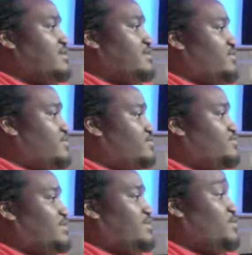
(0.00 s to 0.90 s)
You know,
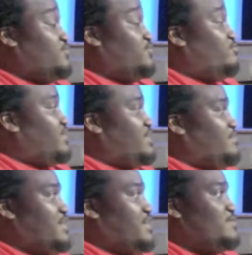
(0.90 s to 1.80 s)
he was from
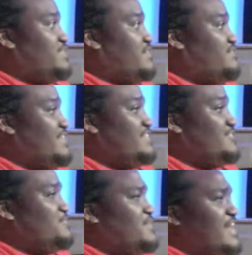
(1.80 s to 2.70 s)
Brooklyn, but he was definitely
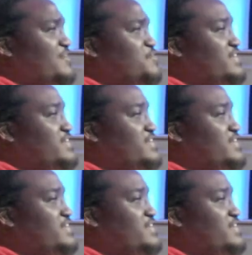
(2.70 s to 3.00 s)
listening to a lot of